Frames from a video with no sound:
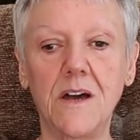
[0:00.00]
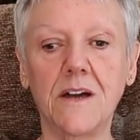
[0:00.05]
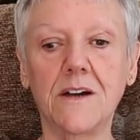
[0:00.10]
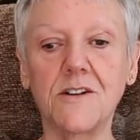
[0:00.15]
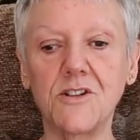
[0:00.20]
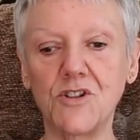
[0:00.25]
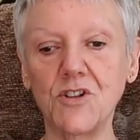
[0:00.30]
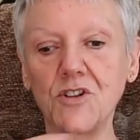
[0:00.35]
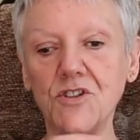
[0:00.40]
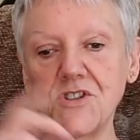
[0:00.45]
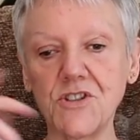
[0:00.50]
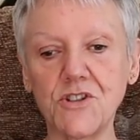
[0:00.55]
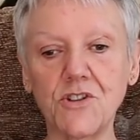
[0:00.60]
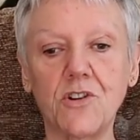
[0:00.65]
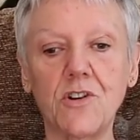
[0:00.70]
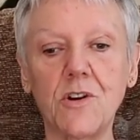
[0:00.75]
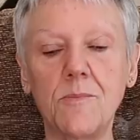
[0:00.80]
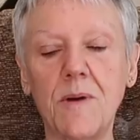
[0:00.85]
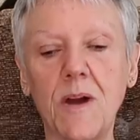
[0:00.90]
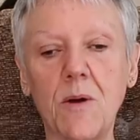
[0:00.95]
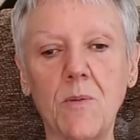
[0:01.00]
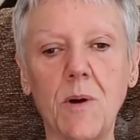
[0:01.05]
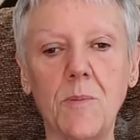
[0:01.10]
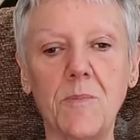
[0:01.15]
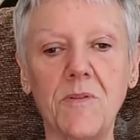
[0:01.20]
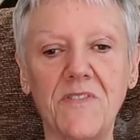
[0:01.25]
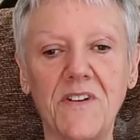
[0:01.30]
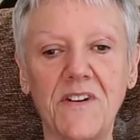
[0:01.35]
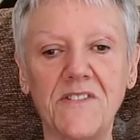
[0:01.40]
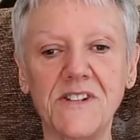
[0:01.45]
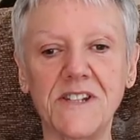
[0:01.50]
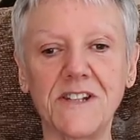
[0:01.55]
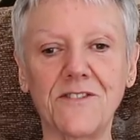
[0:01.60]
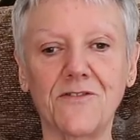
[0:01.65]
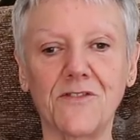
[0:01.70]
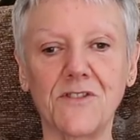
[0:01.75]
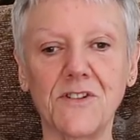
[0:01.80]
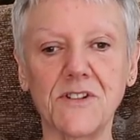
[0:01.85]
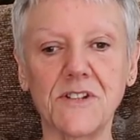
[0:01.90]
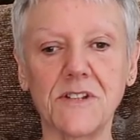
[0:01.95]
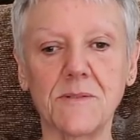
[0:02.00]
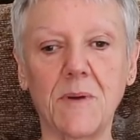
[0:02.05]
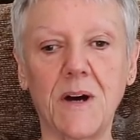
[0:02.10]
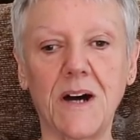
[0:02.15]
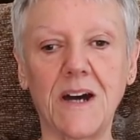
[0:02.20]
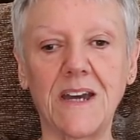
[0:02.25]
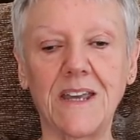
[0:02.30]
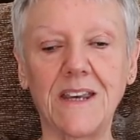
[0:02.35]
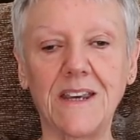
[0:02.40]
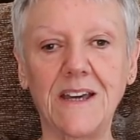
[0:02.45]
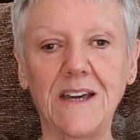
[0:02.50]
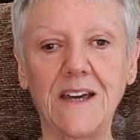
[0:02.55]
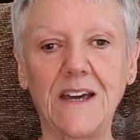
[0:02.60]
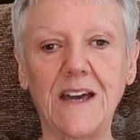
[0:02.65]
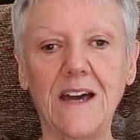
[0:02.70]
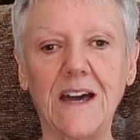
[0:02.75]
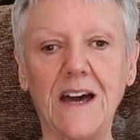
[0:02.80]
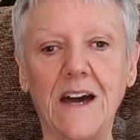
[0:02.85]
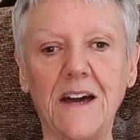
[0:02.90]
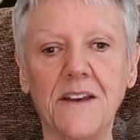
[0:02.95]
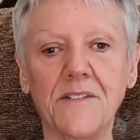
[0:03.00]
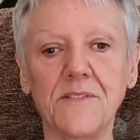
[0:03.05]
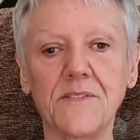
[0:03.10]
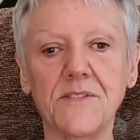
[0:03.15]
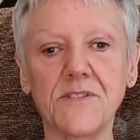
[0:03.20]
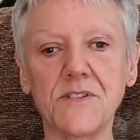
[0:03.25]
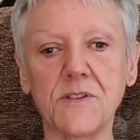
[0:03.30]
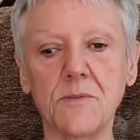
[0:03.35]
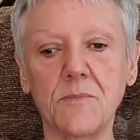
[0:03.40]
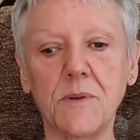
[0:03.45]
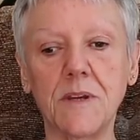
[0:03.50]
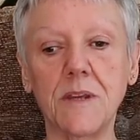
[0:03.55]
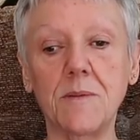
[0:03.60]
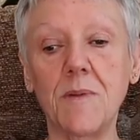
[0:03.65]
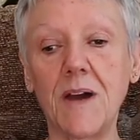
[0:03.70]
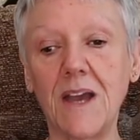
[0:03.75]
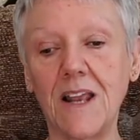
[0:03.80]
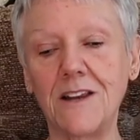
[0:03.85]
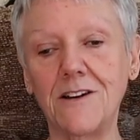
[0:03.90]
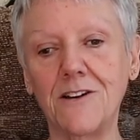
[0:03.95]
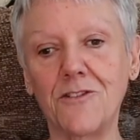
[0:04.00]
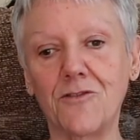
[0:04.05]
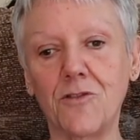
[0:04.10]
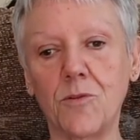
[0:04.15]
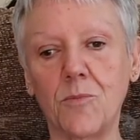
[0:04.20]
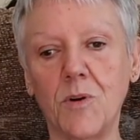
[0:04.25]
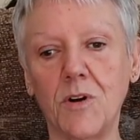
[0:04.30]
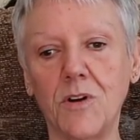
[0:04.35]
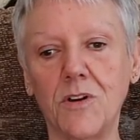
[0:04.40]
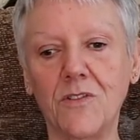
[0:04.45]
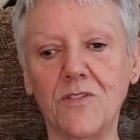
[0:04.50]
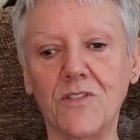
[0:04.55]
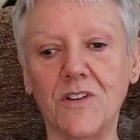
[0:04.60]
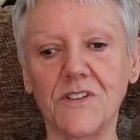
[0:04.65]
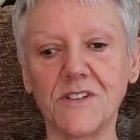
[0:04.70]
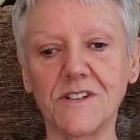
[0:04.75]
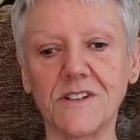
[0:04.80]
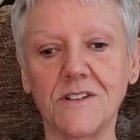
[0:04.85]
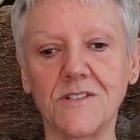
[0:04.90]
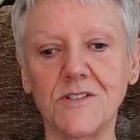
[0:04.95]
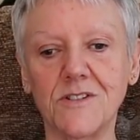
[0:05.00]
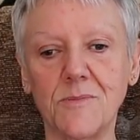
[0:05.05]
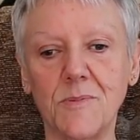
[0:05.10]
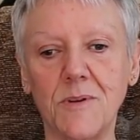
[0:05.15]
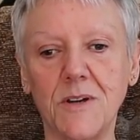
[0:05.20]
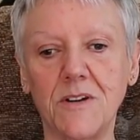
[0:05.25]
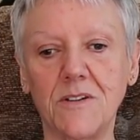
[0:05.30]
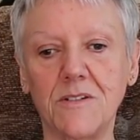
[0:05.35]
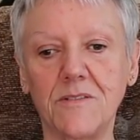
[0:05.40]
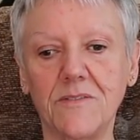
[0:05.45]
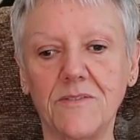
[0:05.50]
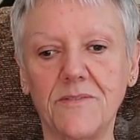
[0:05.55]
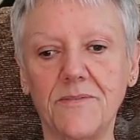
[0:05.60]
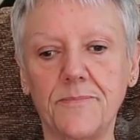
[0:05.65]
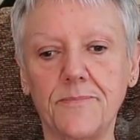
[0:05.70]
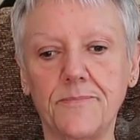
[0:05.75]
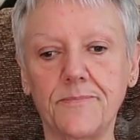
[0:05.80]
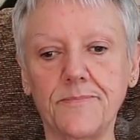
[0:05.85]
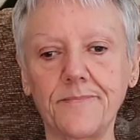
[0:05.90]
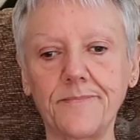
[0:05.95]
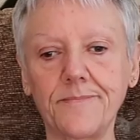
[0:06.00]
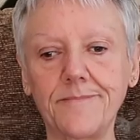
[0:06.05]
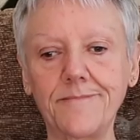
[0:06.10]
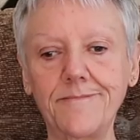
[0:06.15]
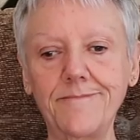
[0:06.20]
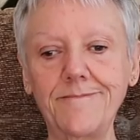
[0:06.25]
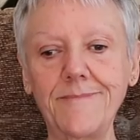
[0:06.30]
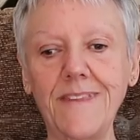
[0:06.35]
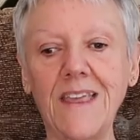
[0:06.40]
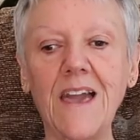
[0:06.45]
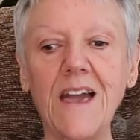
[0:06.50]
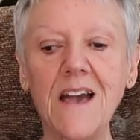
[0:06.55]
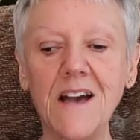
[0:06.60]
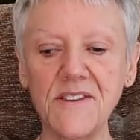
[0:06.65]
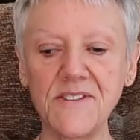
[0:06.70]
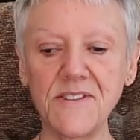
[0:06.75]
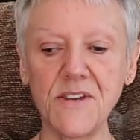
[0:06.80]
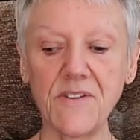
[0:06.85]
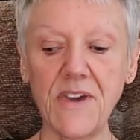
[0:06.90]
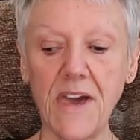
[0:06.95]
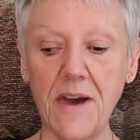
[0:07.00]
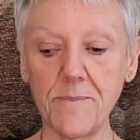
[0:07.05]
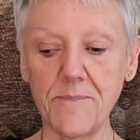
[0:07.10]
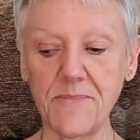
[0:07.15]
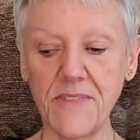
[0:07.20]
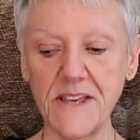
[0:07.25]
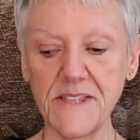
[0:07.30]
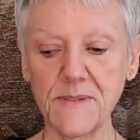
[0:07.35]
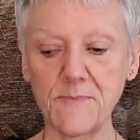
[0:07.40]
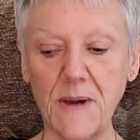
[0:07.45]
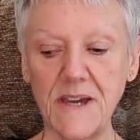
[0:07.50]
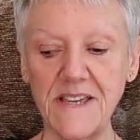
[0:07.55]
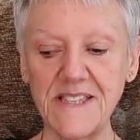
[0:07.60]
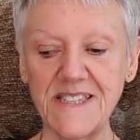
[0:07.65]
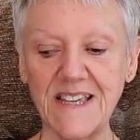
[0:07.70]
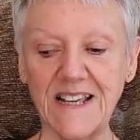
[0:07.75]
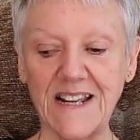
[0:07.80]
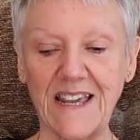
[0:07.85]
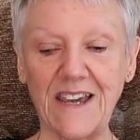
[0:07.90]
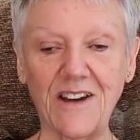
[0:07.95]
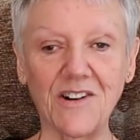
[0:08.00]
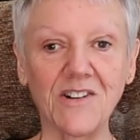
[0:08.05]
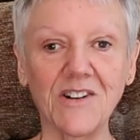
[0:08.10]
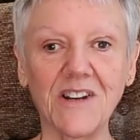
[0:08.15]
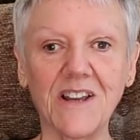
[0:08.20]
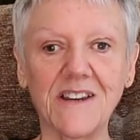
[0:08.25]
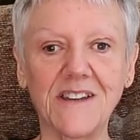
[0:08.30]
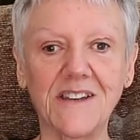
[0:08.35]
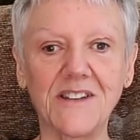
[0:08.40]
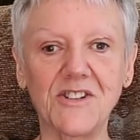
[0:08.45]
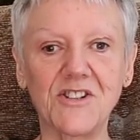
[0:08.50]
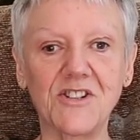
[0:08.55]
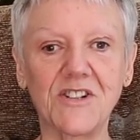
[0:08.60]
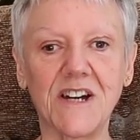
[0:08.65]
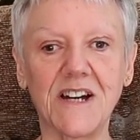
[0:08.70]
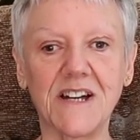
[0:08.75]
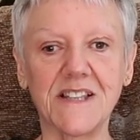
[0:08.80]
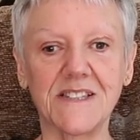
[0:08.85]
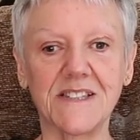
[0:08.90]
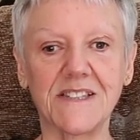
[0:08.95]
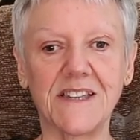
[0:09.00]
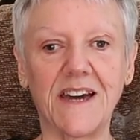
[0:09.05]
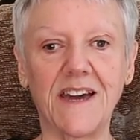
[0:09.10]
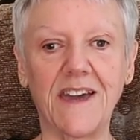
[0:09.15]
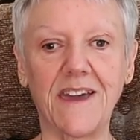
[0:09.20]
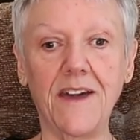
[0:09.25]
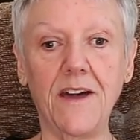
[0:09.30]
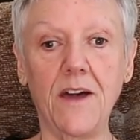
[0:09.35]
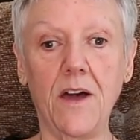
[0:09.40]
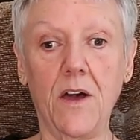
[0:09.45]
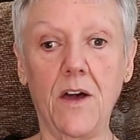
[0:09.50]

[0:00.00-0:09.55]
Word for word: because your story may well be very different to mine, and somebody may learn from what you've got to contribute. So yeah, that's basically all I need to share today.